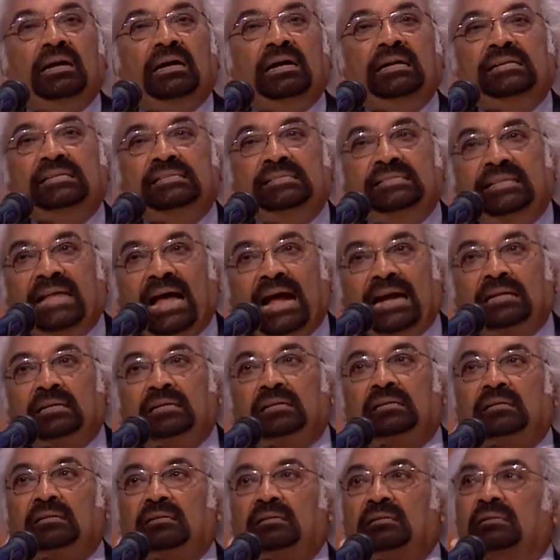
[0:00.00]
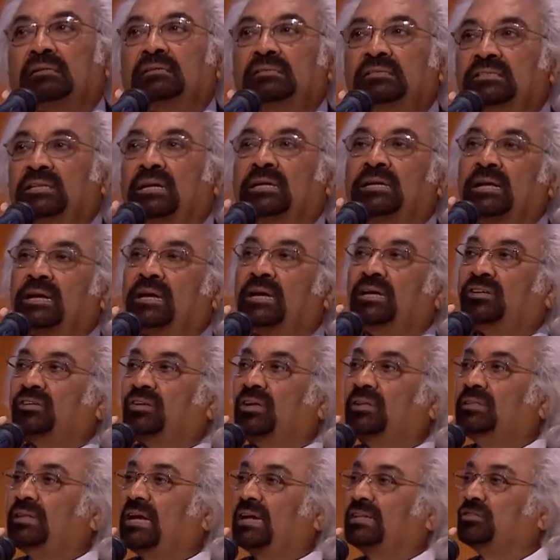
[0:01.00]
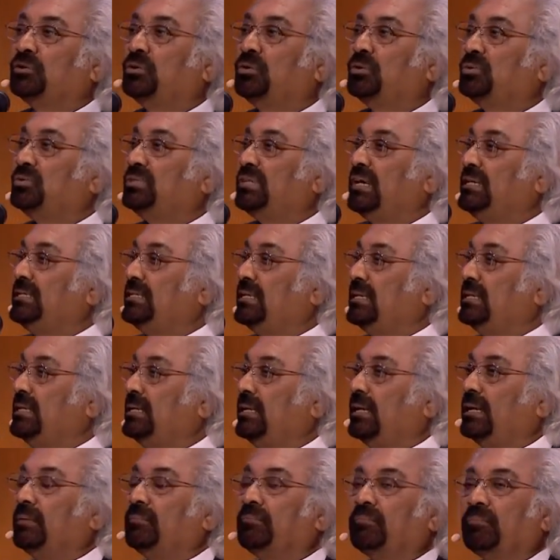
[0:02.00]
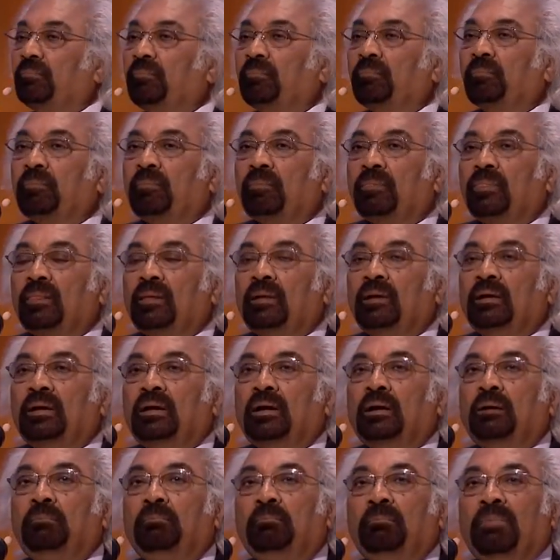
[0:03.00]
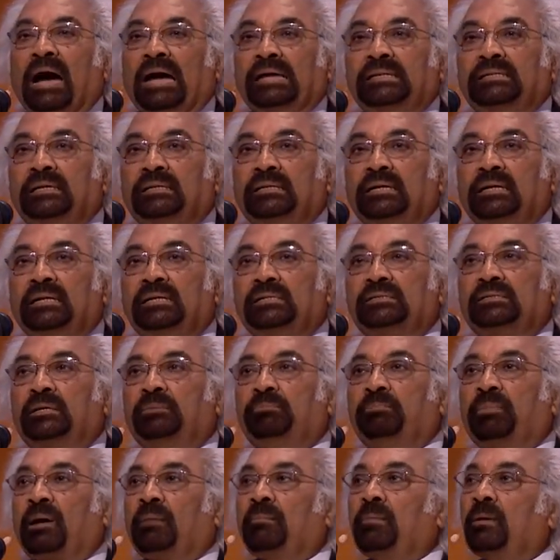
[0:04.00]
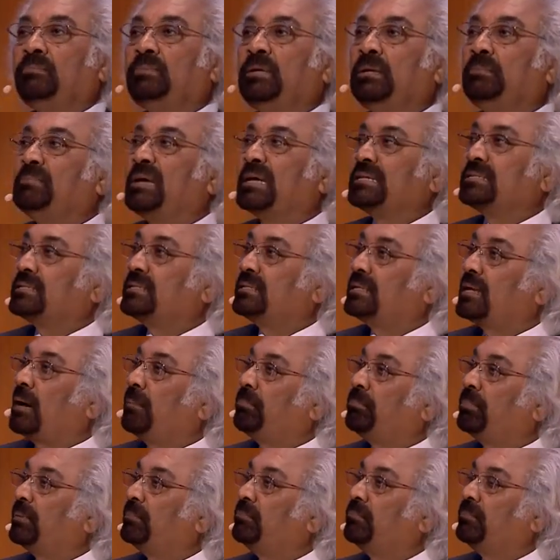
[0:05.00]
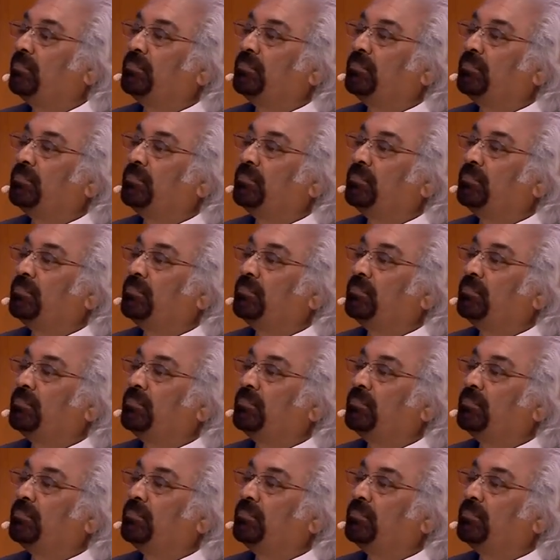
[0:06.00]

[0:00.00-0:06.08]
It is that generation that's going to change India. My generation probably messed it up.